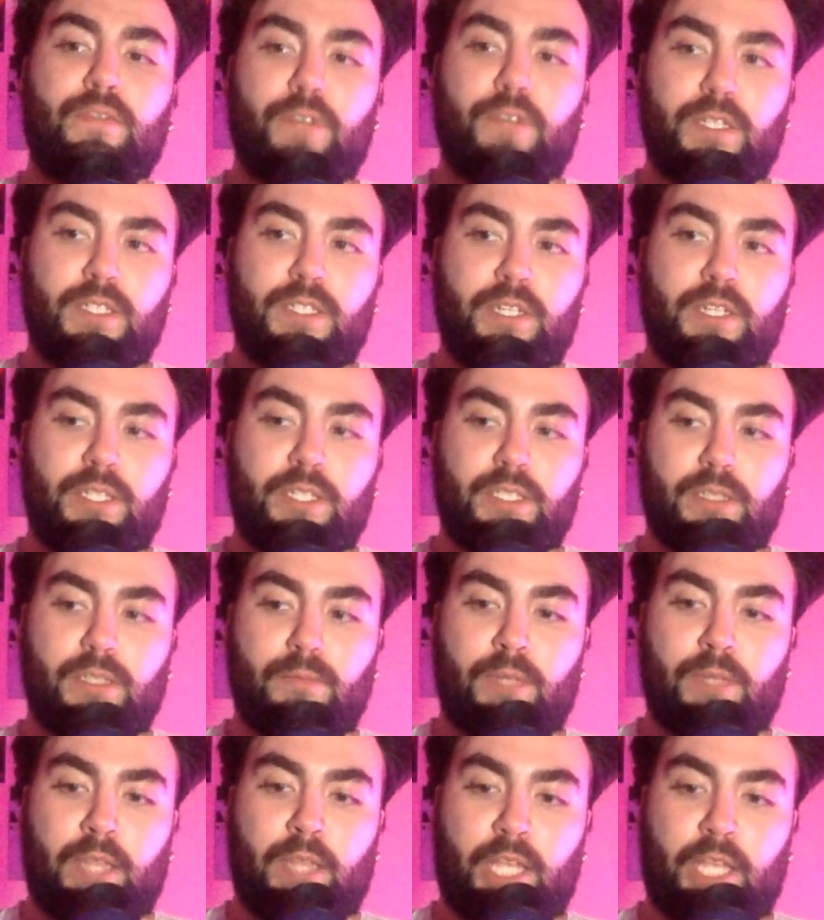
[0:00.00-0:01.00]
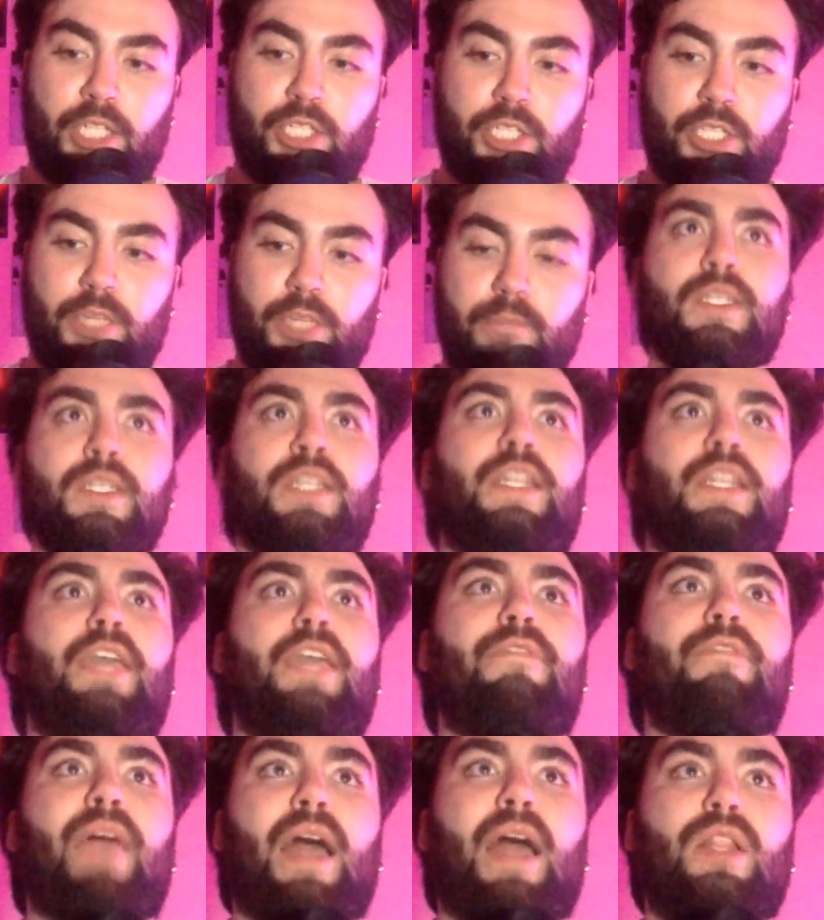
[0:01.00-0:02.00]
a serious relationship. And they
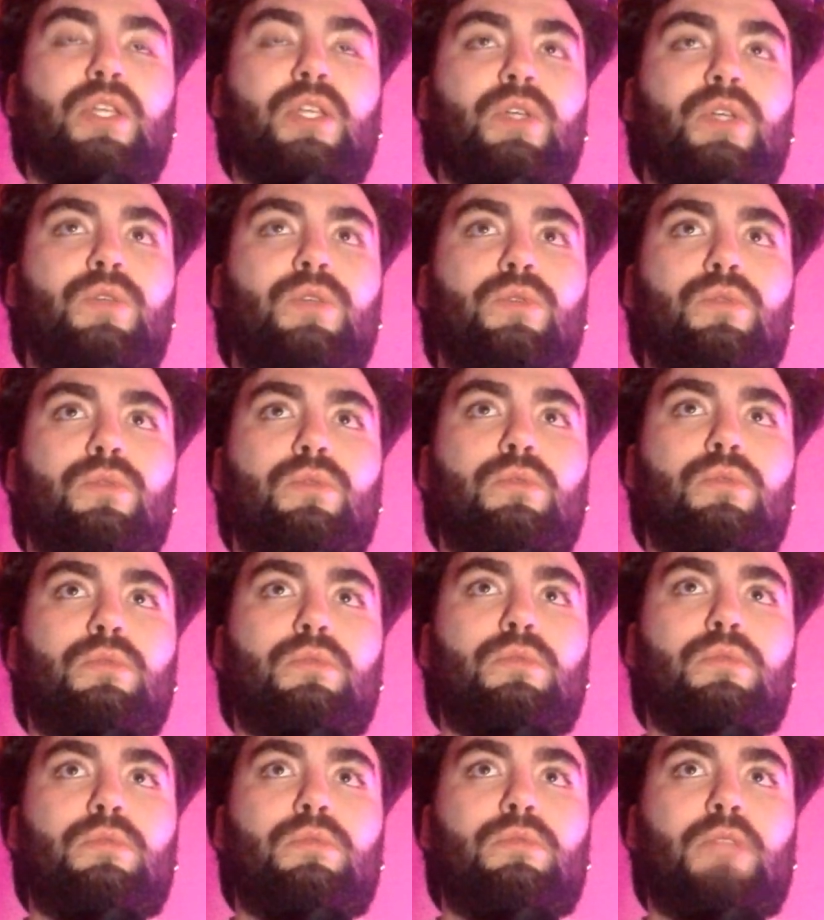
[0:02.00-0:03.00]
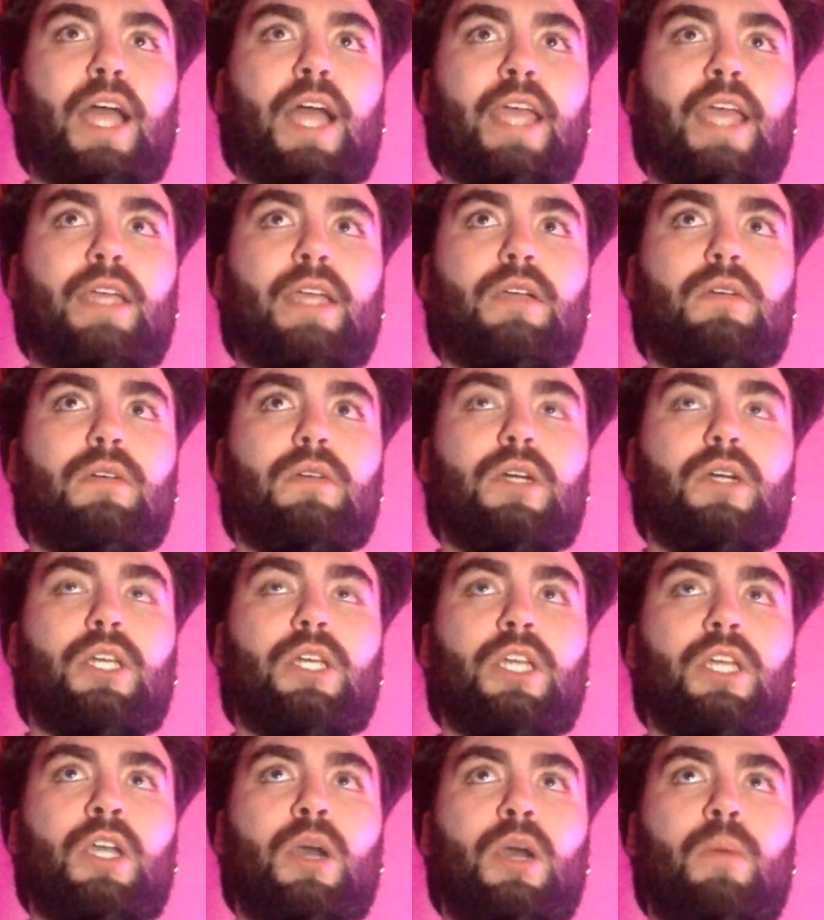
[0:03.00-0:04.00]
value like
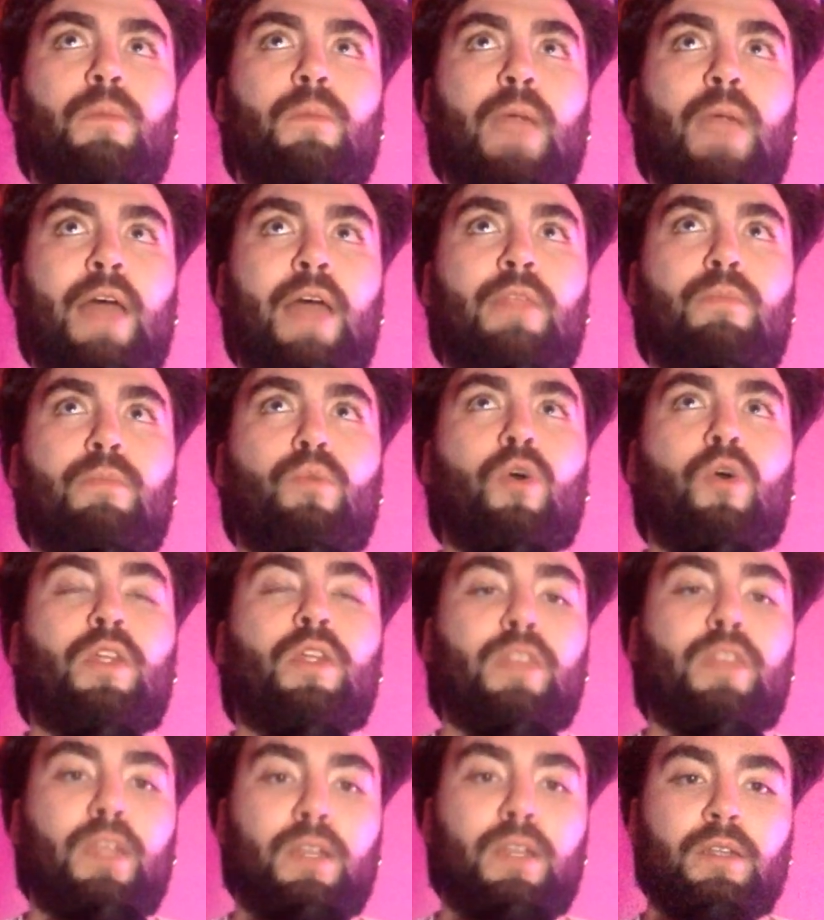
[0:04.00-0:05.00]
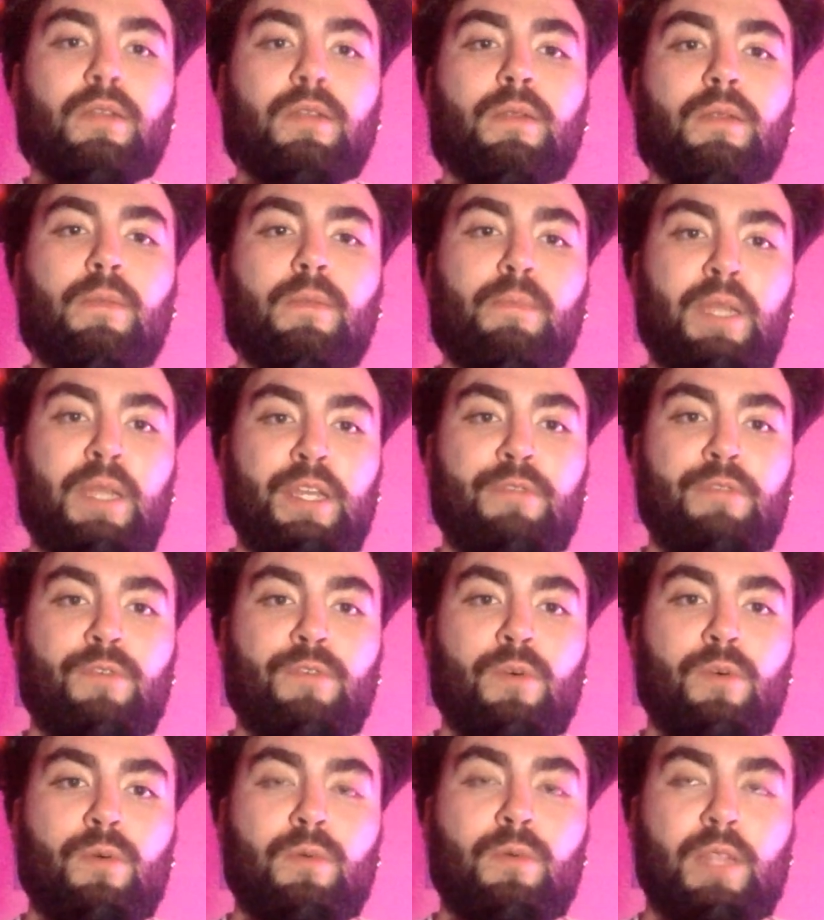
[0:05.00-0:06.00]
hooking up more than
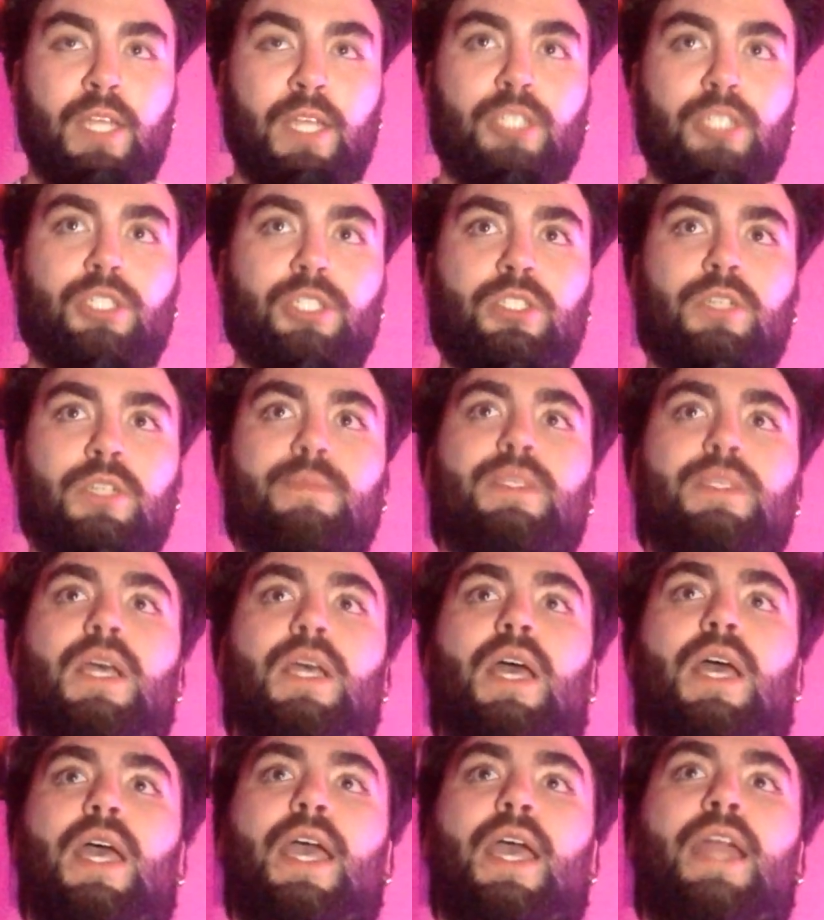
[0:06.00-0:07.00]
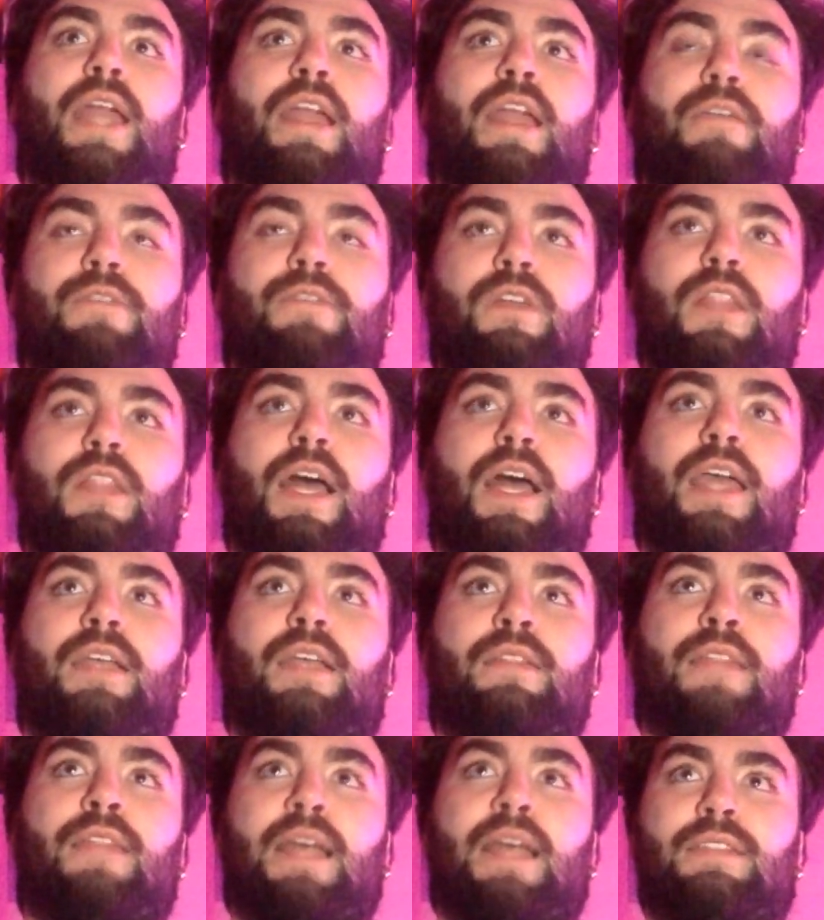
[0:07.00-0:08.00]
meaningful relationships. And I feel
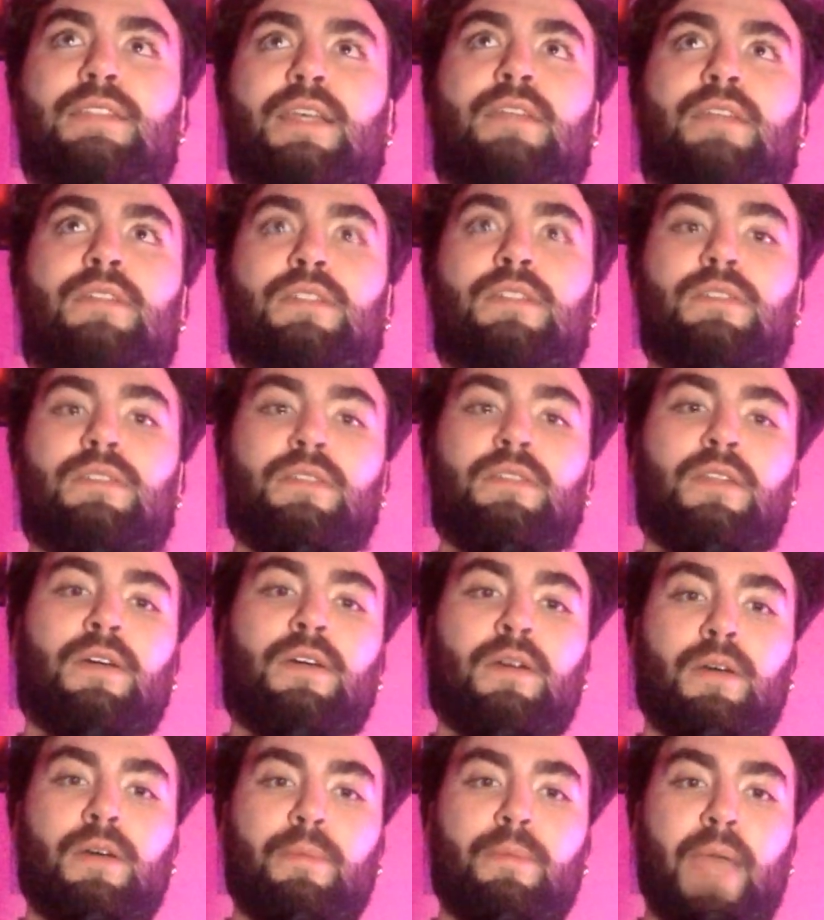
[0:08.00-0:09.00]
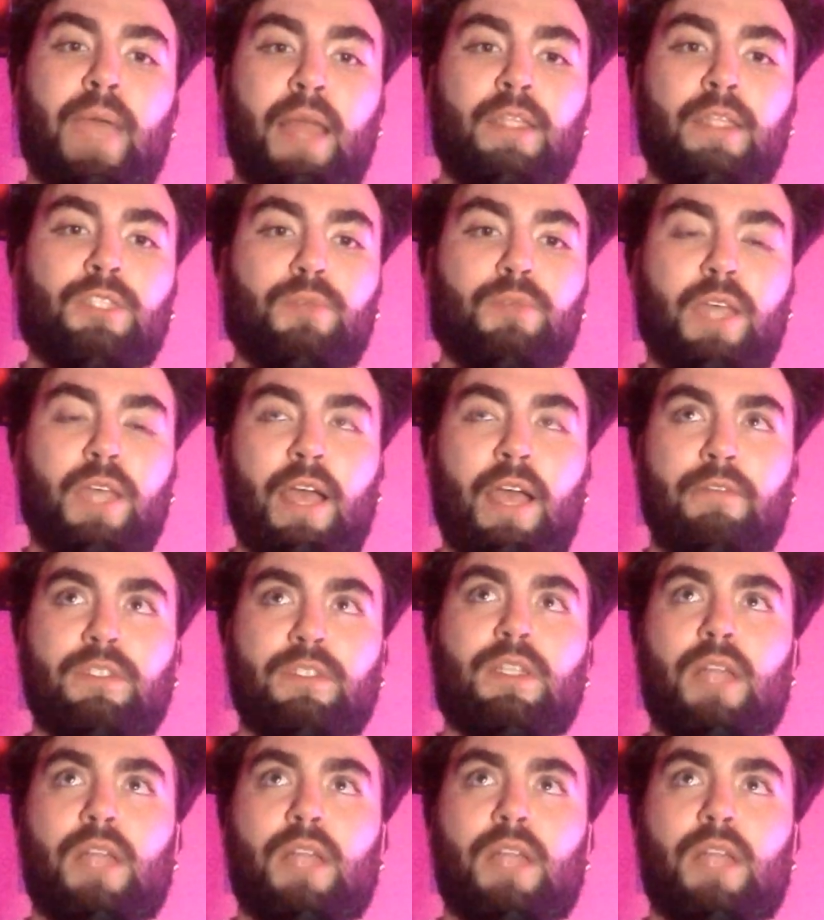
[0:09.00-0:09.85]
like that's like the balance we have to